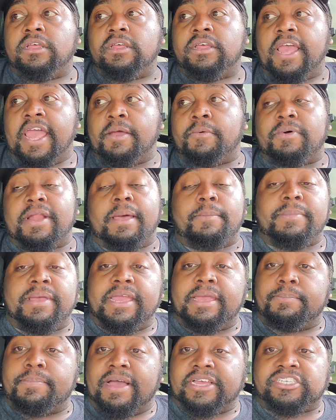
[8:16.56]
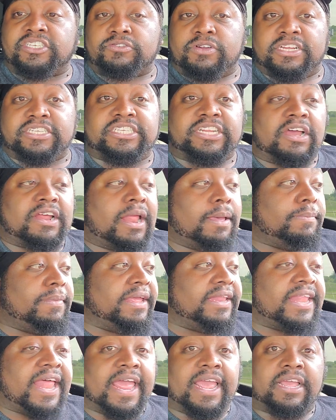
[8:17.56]
and what I mean by stretched out, I
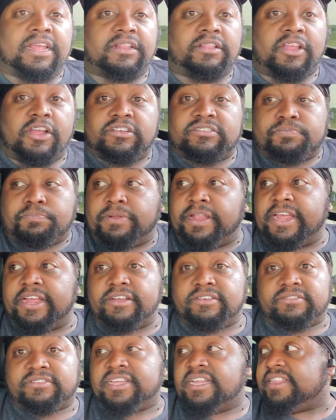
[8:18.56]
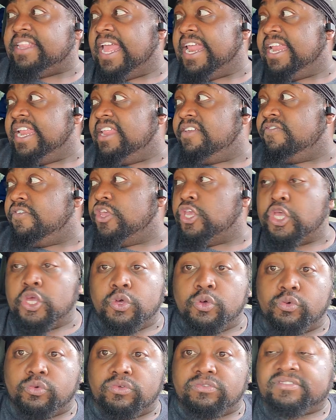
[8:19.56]
mean like there's players that they didn't even
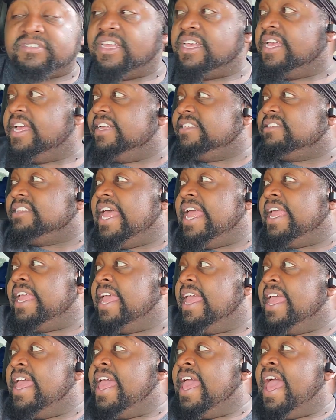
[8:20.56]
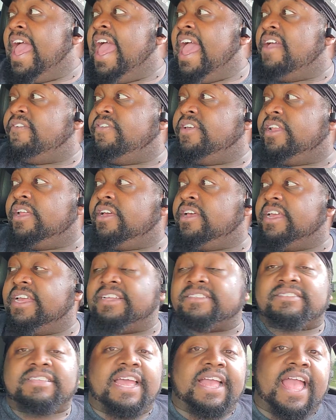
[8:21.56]
use. It's like having
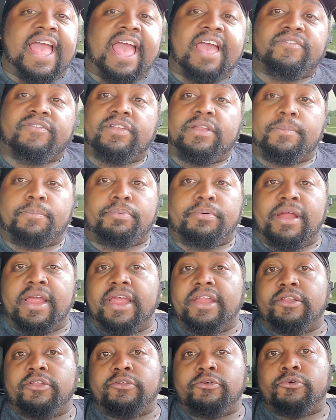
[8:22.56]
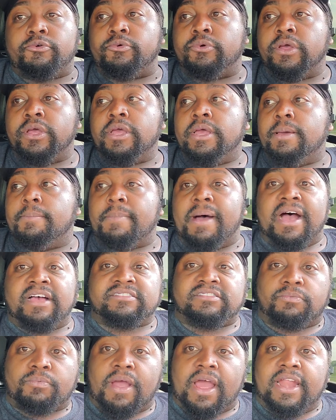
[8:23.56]
a brand new
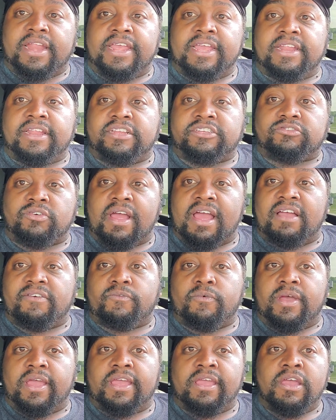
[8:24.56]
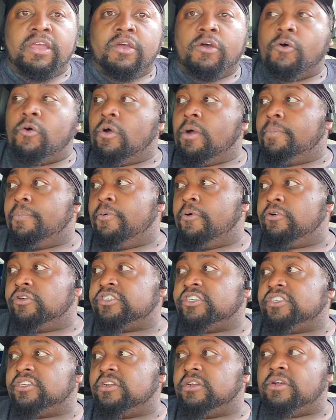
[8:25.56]
Maserati in the driveway or a
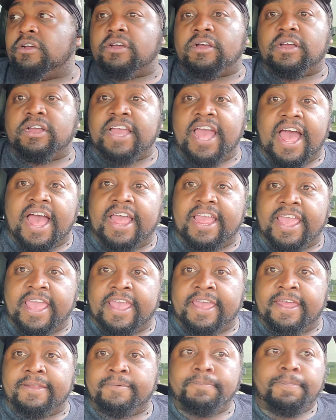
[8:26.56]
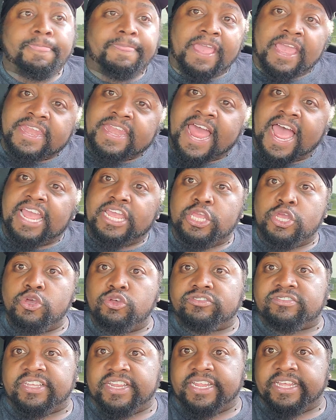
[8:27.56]
Porsche, a Cayenne, and not
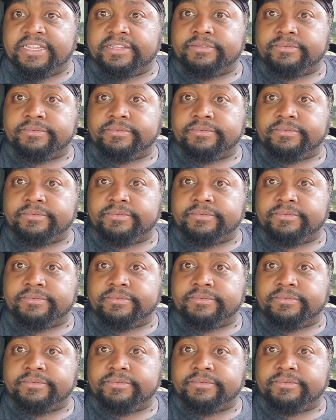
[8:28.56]
using it.